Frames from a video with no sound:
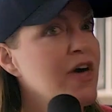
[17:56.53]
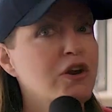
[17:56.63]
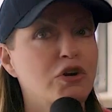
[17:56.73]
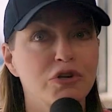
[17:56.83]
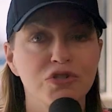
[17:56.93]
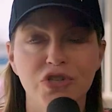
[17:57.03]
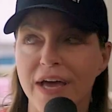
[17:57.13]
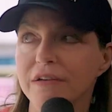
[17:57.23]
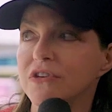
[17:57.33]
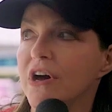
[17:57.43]
that her
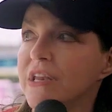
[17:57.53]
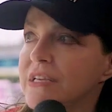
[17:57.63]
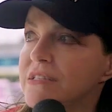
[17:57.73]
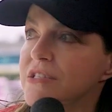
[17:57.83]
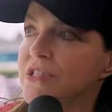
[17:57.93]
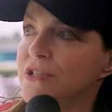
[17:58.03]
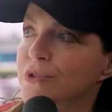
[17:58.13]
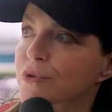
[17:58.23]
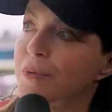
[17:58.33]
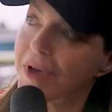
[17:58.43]
child got
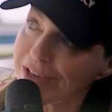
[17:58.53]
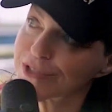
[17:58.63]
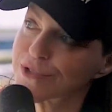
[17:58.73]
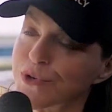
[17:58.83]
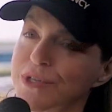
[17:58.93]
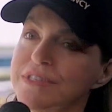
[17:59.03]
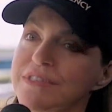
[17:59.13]
into the Rebecca school.